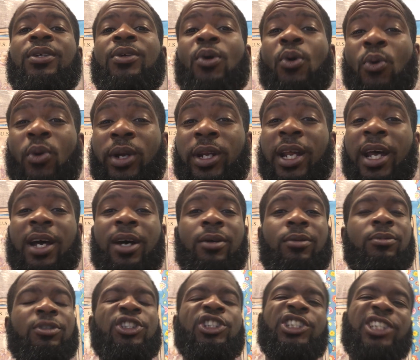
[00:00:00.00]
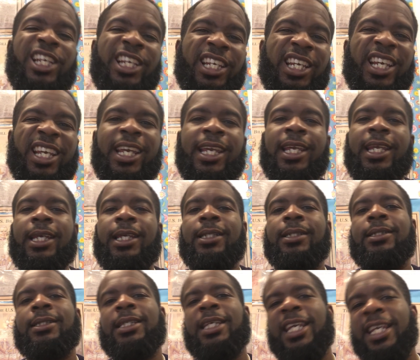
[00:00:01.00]
Going out, shaking
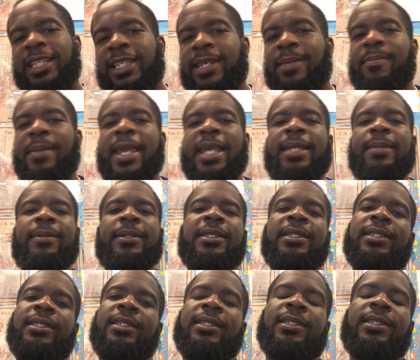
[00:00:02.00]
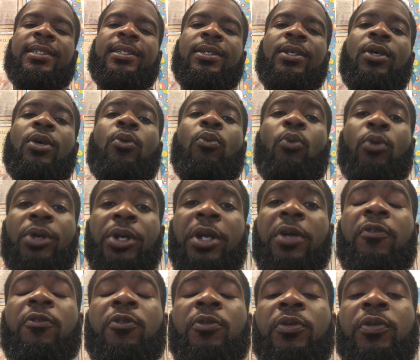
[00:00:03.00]
hands, kissing babies,
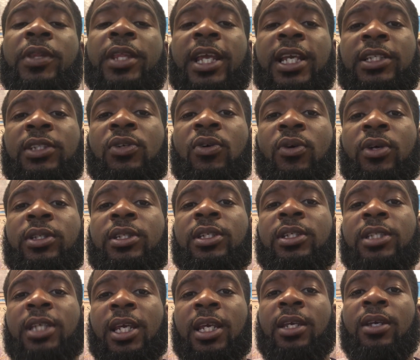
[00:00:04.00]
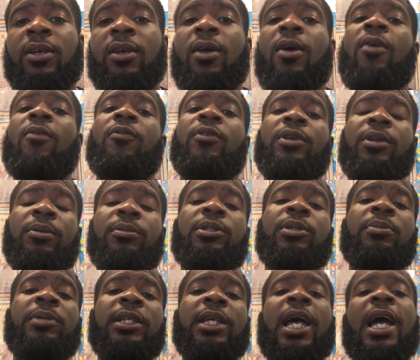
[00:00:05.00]
whatever that's going to take for them
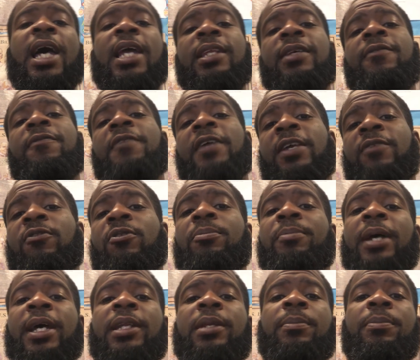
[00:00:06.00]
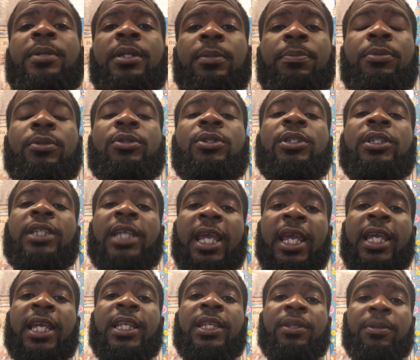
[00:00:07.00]
to be highly favored by the people to
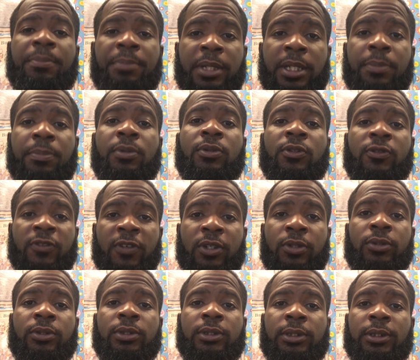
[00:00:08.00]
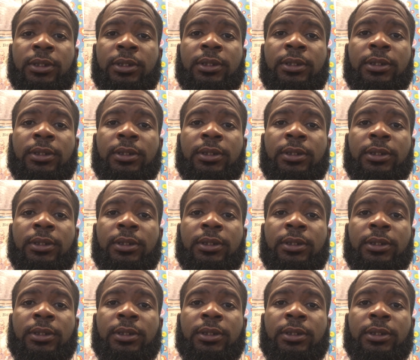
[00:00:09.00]
gain the people's votes.